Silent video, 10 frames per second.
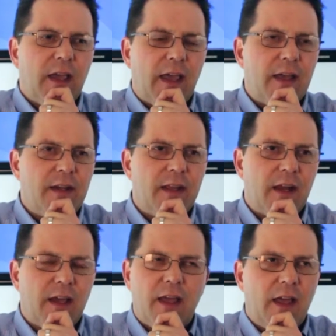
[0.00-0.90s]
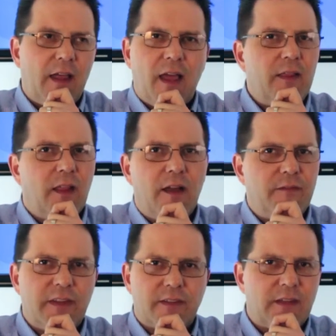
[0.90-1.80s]
And I
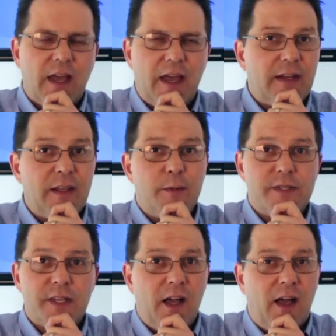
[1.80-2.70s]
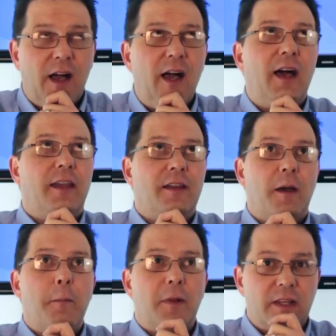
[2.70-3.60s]
loved this guy, and he was
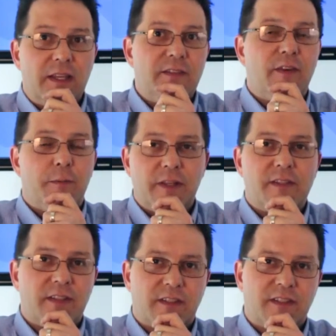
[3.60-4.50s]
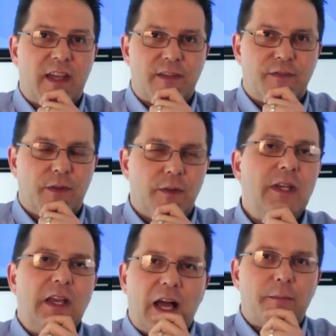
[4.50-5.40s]
unbelievably successful.
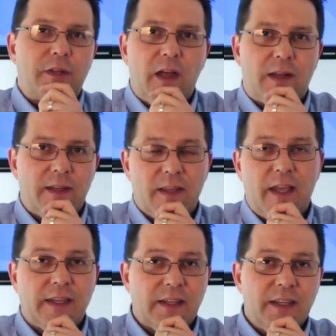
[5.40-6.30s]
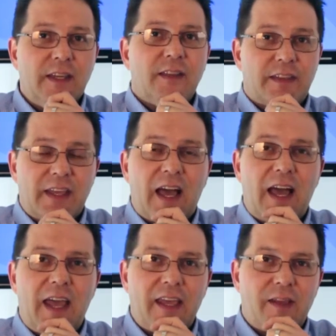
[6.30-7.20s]
I'm talking like the
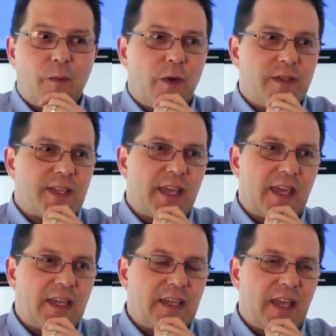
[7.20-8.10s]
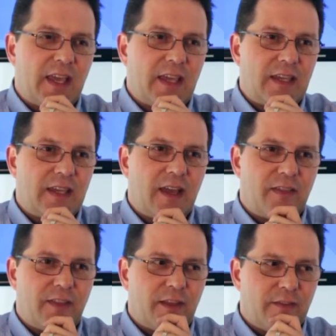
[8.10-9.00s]
guy was
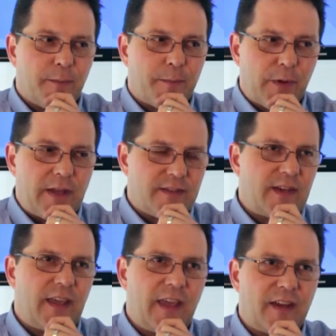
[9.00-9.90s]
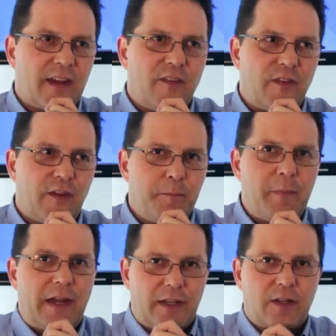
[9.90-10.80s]
the president of a
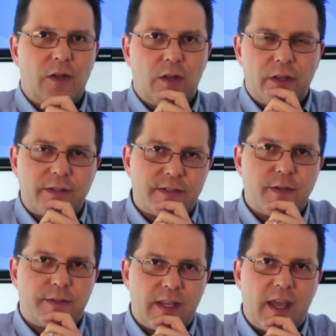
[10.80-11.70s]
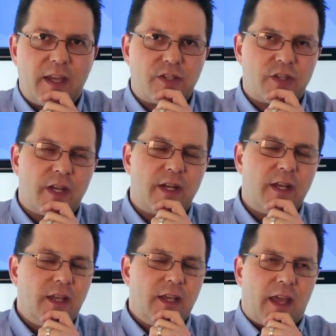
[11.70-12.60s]
medical association
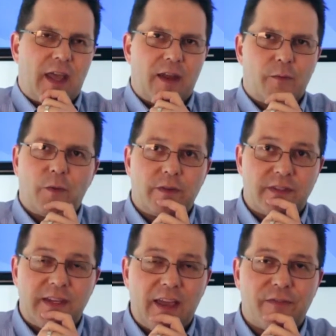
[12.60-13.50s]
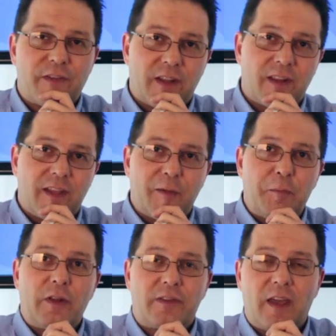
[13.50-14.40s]
and was definitely a
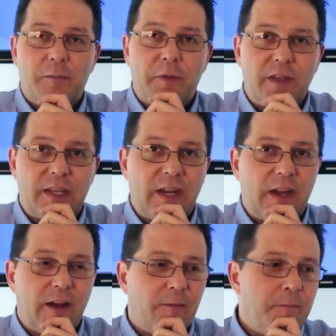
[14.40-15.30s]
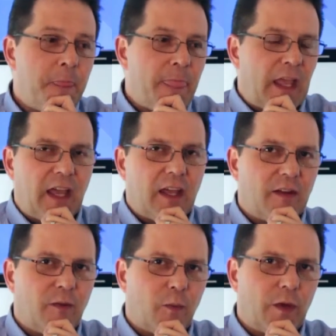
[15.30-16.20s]
multimillionaire,
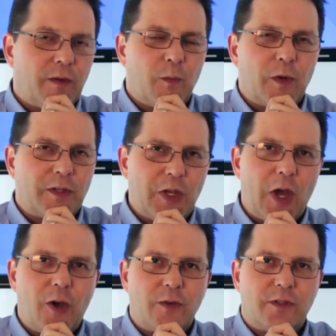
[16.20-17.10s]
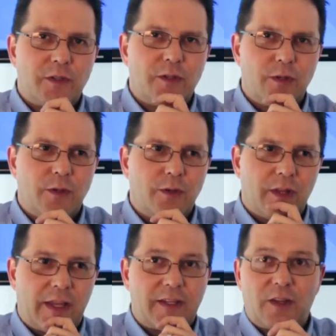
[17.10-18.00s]
and would go to
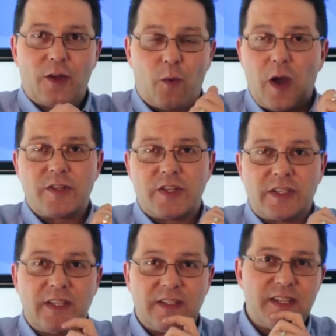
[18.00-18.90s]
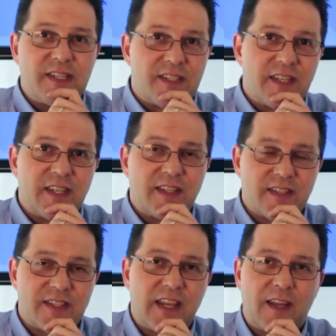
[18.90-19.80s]
Washington D.C.
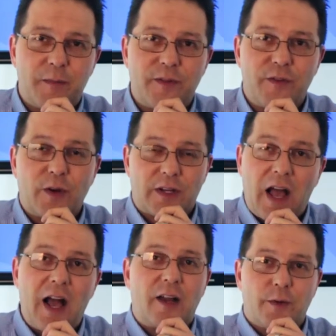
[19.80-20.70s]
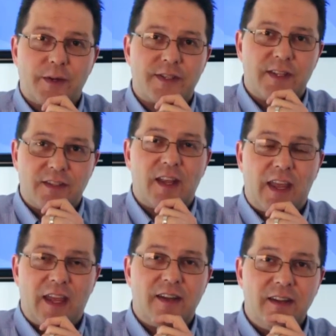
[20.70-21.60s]
and stand before Congress
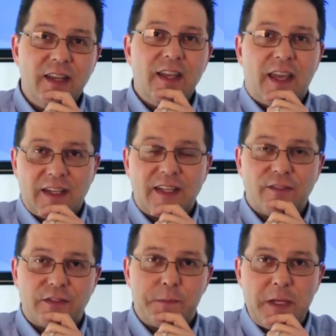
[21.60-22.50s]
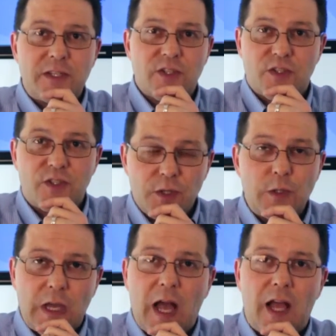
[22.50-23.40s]
and give speeches
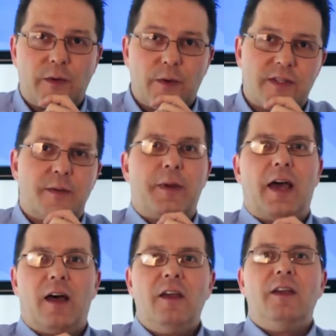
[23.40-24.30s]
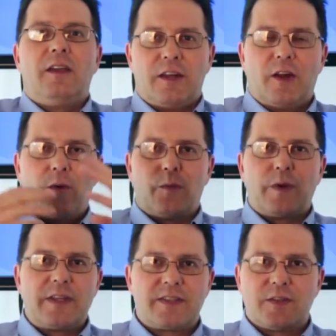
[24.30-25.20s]
to Congress about
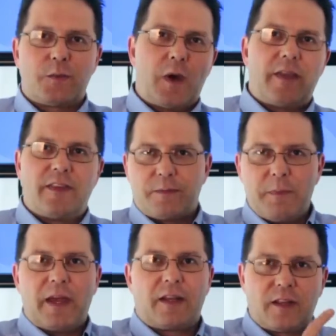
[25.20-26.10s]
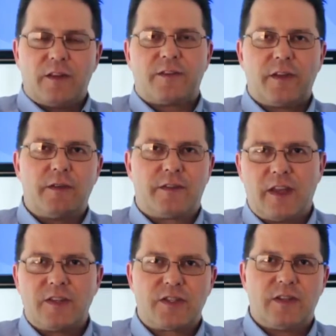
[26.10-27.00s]
reasons why this medical
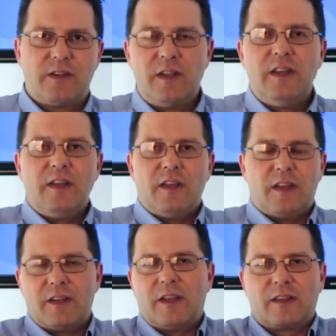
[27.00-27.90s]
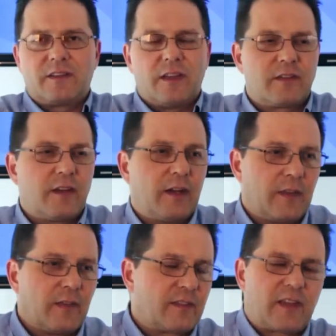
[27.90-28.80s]
association existed.
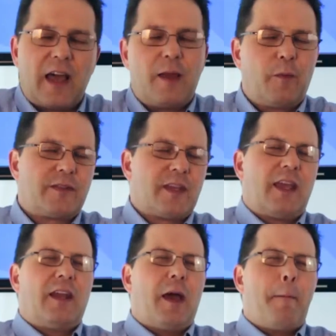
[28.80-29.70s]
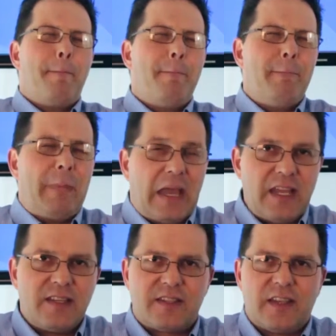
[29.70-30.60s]
And this guy was an
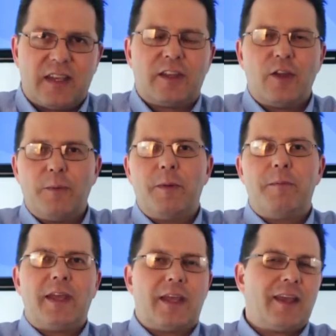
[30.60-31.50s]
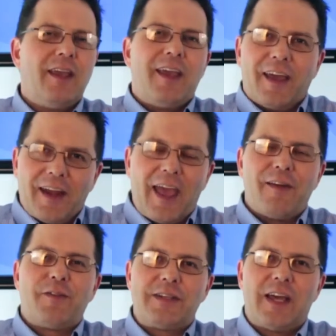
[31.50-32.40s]
amazing human being. And
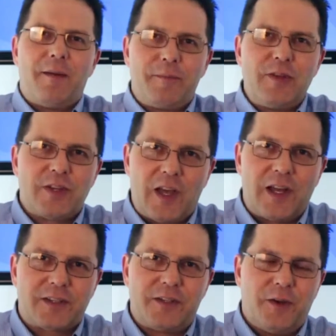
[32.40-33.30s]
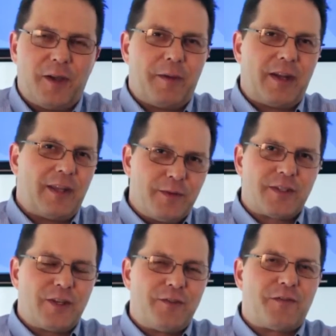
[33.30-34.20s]
every time you talk to him, and he was
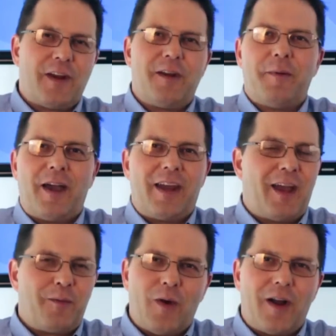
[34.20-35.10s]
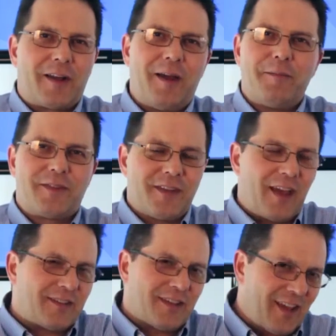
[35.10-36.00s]
a good friend of mine, I'd walk up and
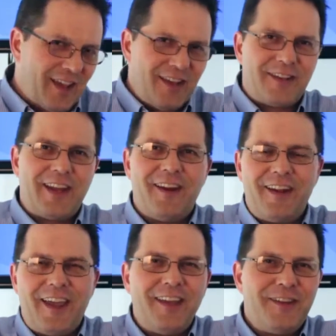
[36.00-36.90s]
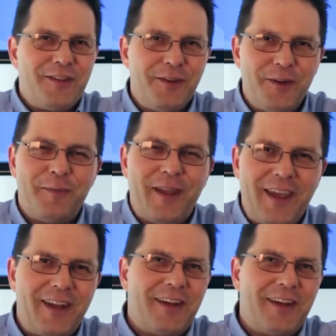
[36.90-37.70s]
I'd say, hey Gary, how you doing, man?